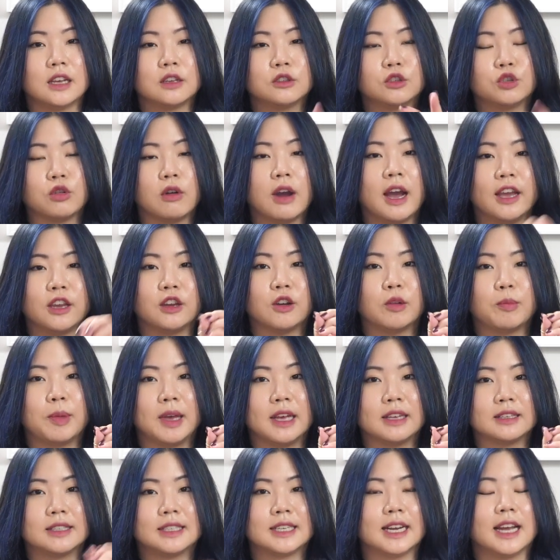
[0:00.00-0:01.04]
try your
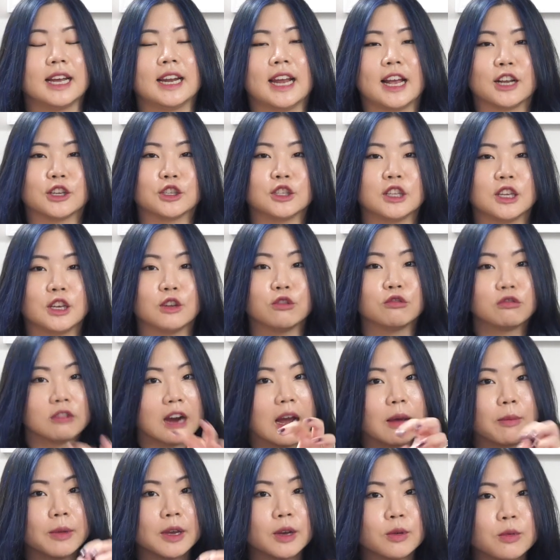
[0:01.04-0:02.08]
best at actually
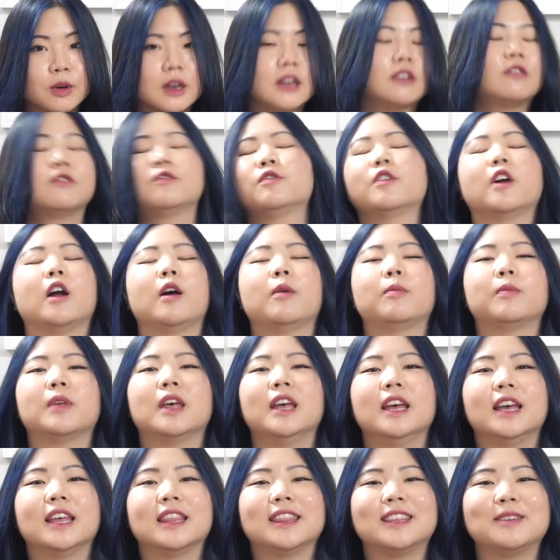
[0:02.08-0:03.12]
grabbing one from
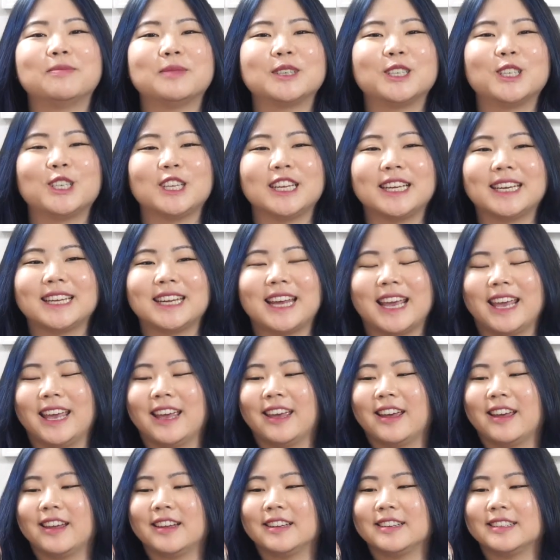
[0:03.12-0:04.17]
the machine,
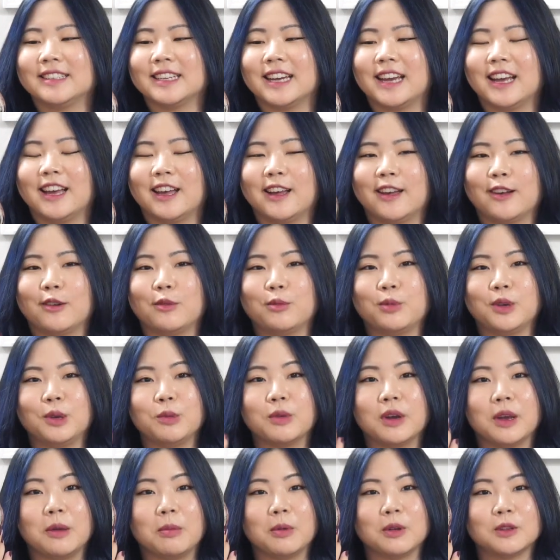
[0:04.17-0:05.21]
and we
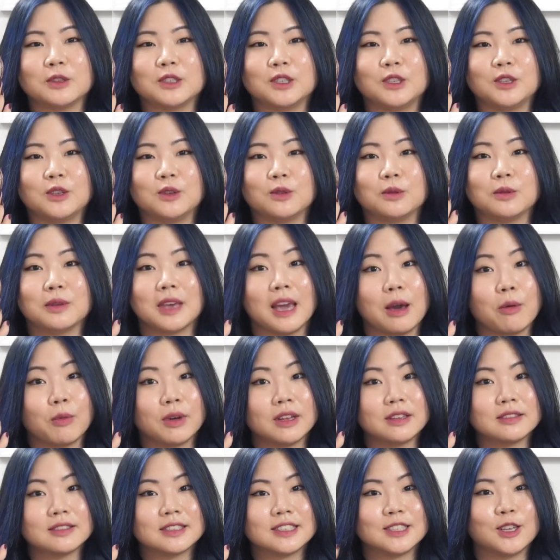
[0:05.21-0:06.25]
were able to get
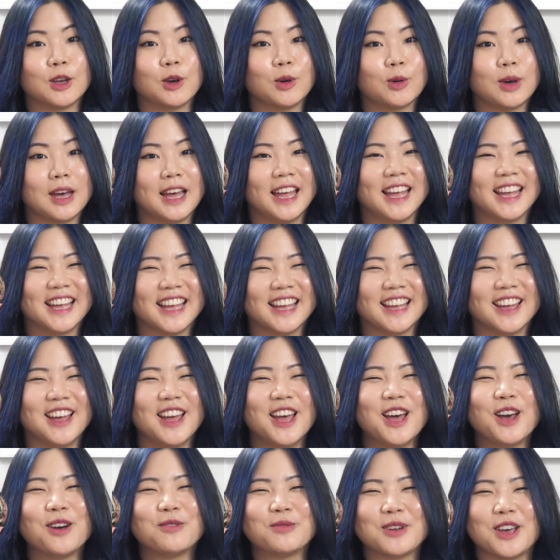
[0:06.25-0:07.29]
one. So
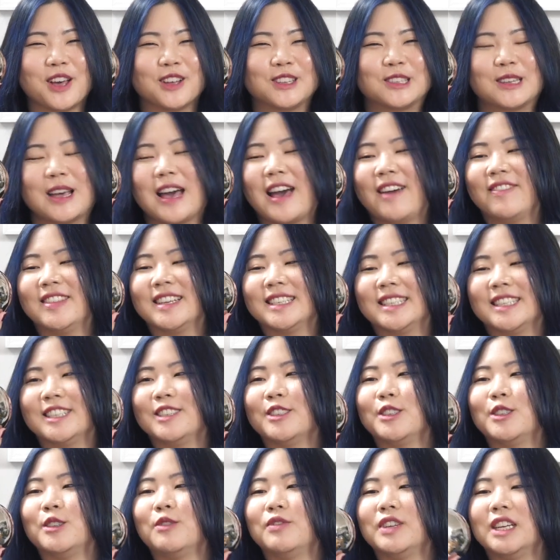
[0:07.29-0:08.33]
we also have this
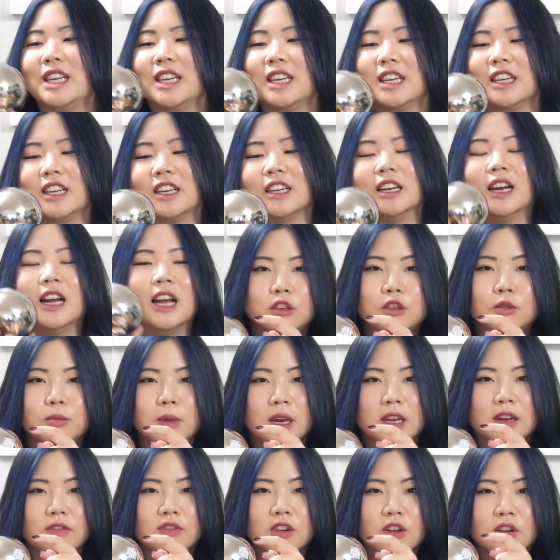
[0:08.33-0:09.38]
little souvenir here. You
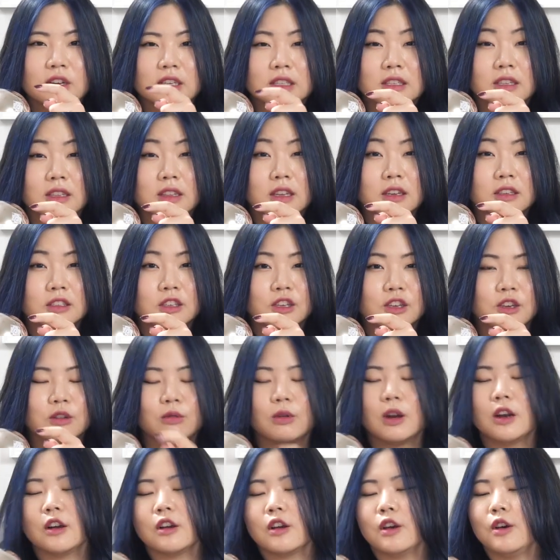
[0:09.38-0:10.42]
might have noticed that there's a
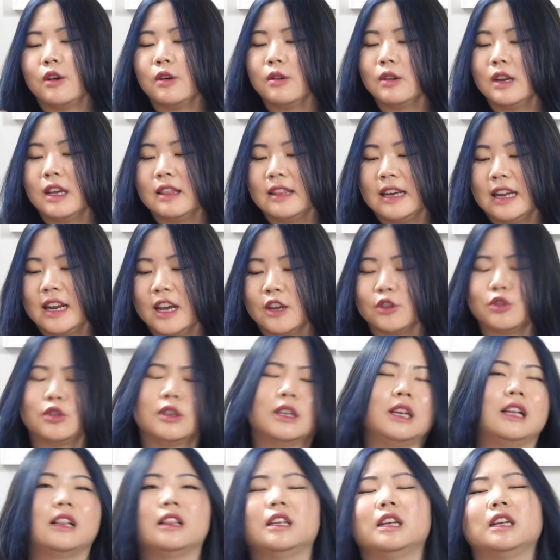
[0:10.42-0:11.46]
QR code, and that
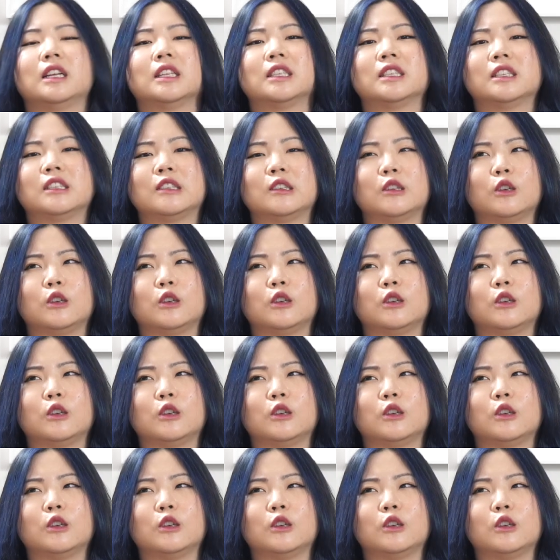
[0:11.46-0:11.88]
actually leads